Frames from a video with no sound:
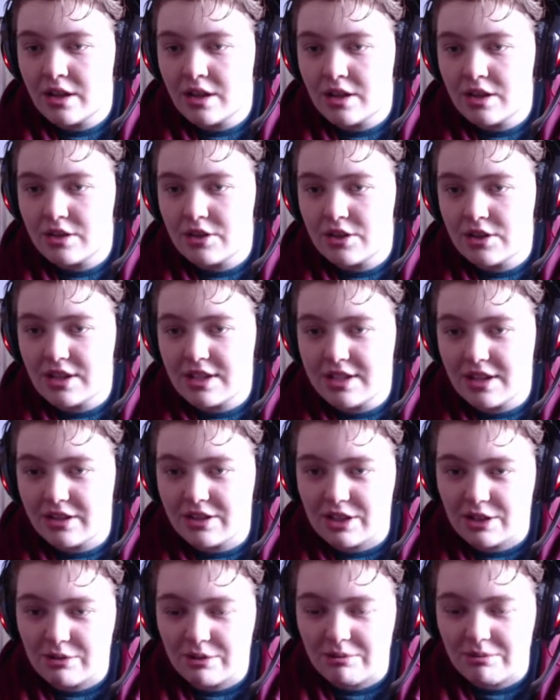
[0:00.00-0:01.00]
to the
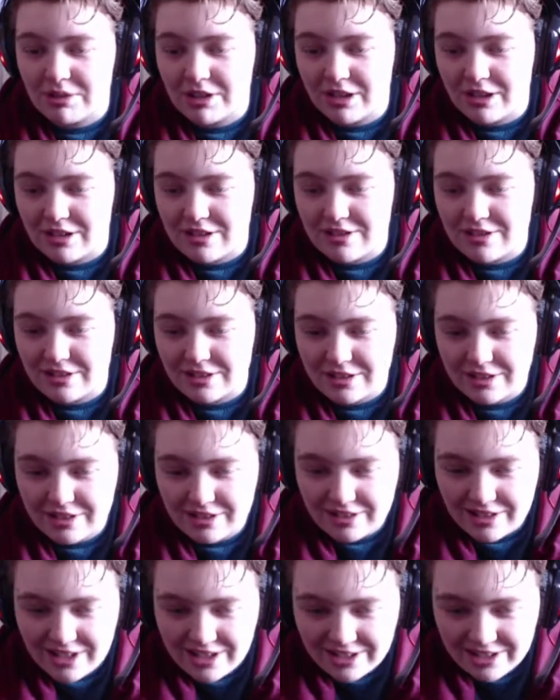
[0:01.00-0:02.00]
Celtic Woman concert,
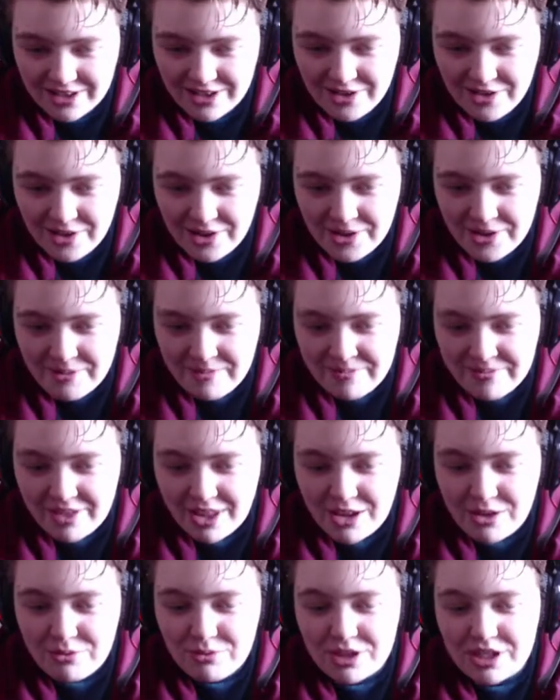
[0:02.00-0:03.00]

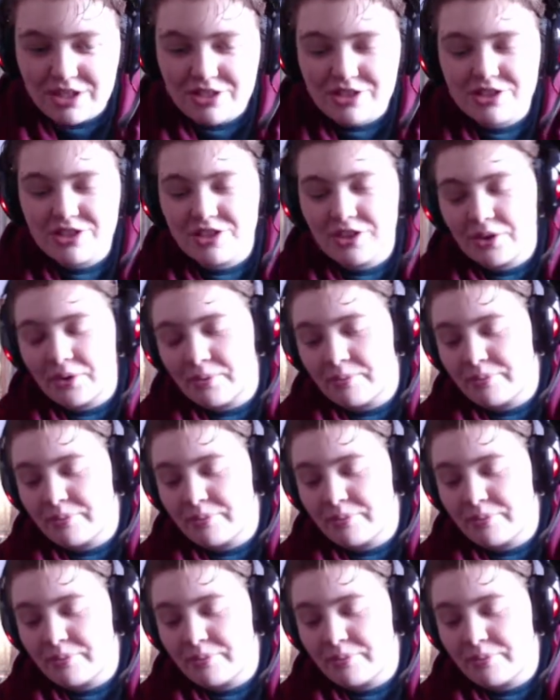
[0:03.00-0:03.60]
which